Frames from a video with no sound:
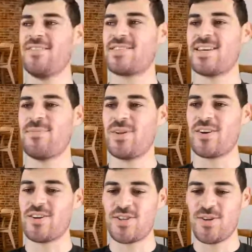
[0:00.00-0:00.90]
of
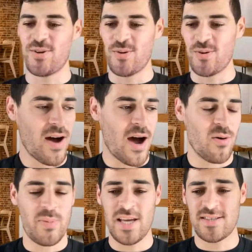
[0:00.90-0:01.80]
similar to how
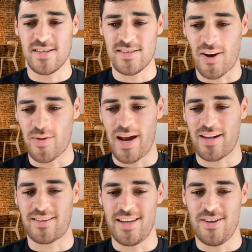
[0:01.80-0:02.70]
Pieces
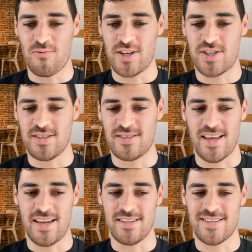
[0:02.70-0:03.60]
automatically enriches
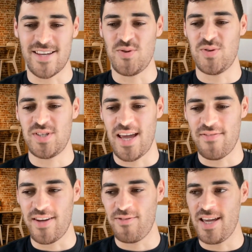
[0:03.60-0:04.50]
things as you
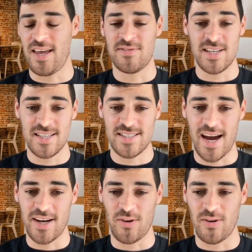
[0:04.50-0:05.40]
save it. It gives it a
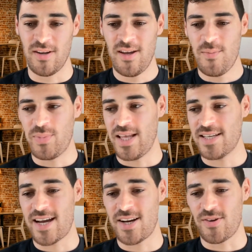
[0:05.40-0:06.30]
title, but that
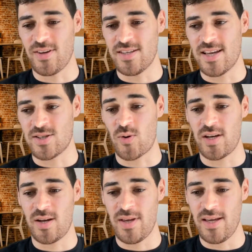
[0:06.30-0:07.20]
title is going
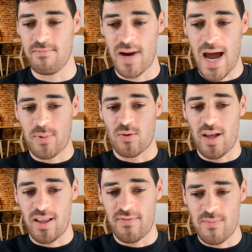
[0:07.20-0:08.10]
to be hyper
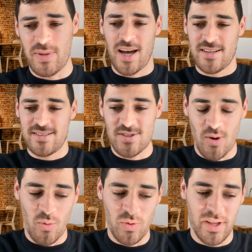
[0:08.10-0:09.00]
relevant because it's
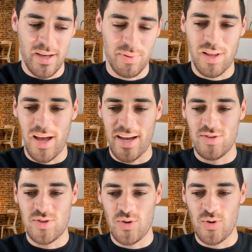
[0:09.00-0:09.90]
only applied
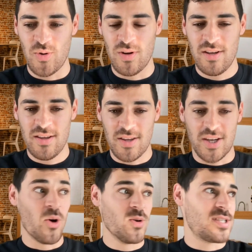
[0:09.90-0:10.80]
to the
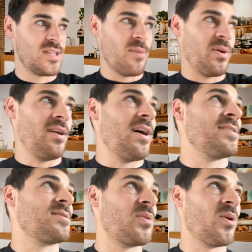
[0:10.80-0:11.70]
code snippet
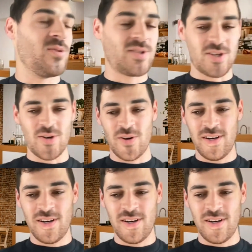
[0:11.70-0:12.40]
as opposed to